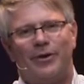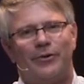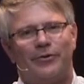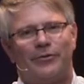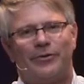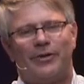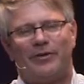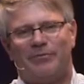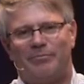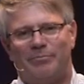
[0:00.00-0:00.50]

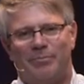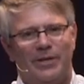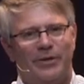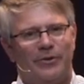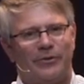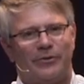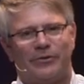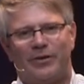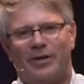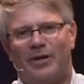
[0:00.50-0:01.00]
Yourself, Be
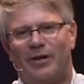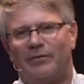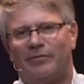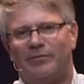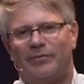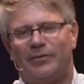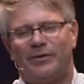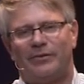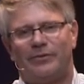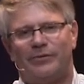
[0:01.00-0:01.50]

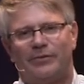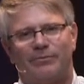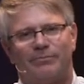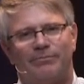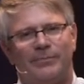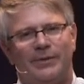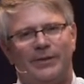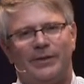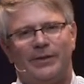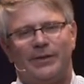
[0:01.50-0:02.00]
Yourself is
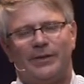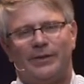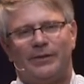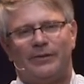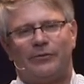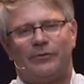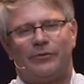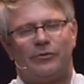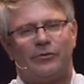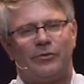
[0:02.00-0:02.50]

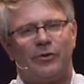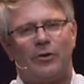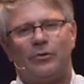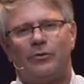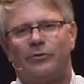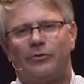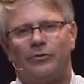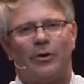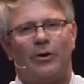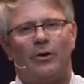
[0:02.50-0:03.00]
so,
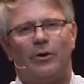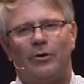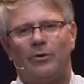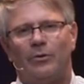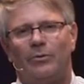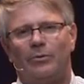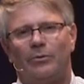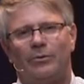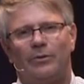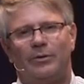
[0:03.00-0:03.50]

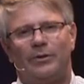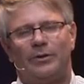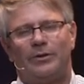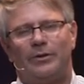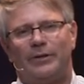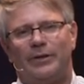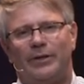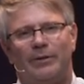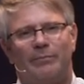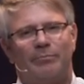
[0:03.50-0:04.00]
so
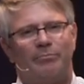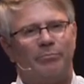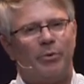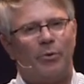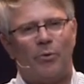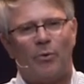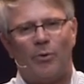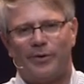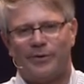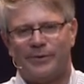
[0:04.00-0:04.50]
uh,
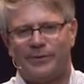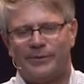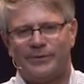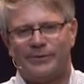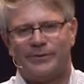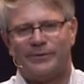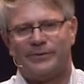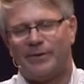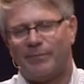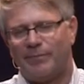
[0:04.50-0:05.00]

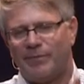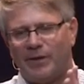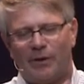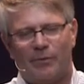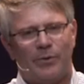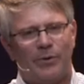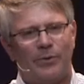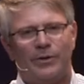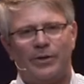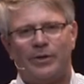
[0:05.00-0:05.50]
important. Something I
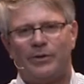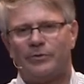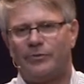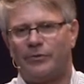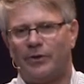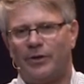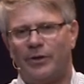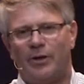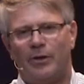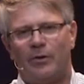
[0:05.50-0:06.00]
wrote years
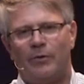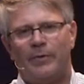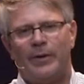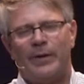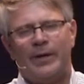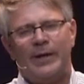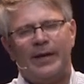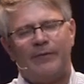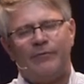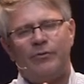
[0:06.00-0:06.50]
ago.
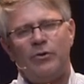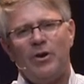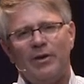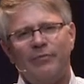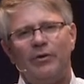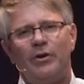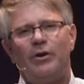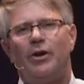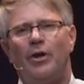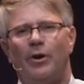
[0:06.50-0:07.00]
Have you
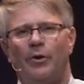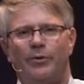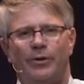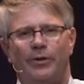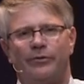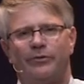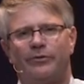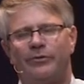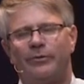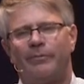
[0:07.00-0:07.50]
ever
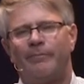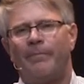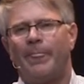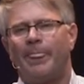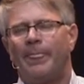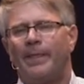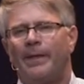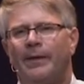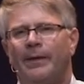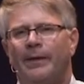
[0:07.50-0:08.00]
noticed
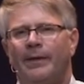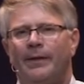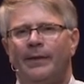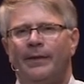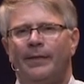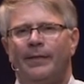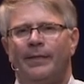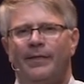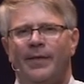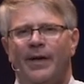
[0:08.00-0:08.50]

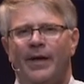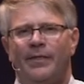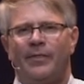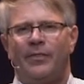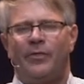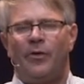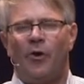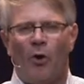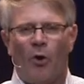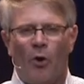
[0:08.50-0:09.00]

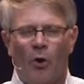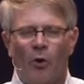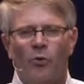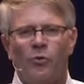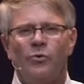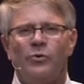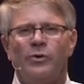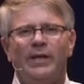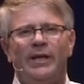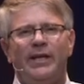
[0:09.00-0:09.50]
that the
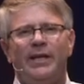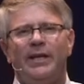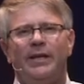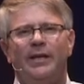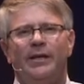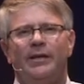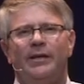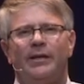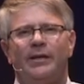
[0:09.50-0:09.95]
only,